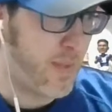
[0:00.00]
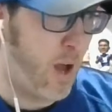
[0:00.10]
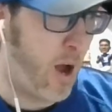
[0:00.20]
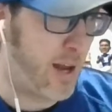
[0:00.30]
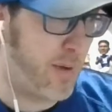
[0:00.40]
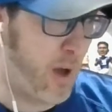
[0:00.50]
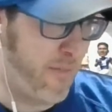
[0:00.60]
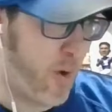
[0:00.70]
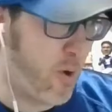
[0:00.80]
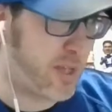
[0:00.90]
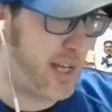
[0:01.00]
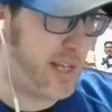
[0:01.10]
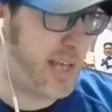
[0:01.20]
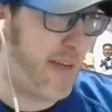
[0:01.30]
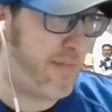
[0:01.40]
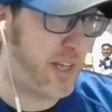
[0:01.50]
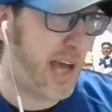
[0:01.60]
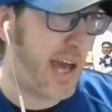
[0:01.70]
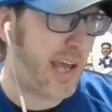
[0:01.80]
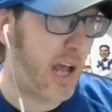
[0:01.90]
All right, here we go. First and 10 for the
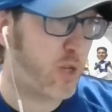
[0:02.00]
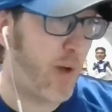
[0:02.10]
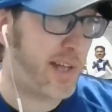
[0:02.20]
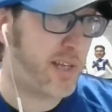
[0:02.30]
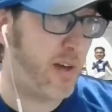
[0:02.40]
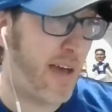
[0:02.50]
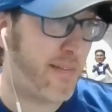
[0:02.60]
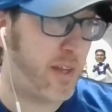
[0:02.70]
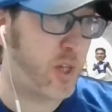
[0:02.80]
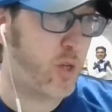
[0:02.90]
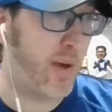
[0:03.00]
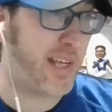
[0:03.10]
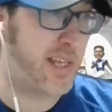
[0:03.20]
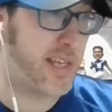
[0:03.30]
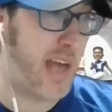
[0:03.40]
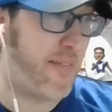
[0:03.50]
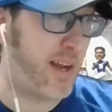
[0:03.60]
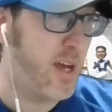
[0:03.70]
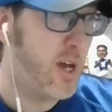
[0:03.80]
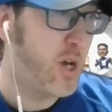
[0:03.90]
Ticats, right to left at the 27.
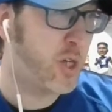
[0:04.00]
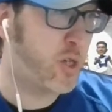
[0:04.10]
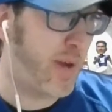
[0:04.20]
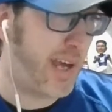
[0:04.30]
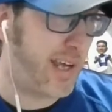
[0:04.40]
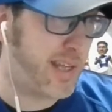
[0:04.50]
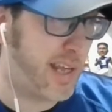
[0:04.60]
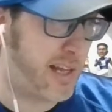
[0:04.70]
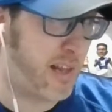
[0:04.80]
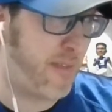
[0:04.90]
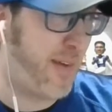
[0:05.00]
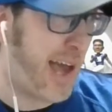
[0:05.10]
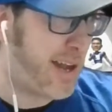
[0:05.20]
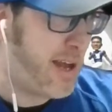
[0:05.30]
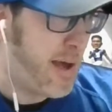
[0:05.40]
Swings it into the flat.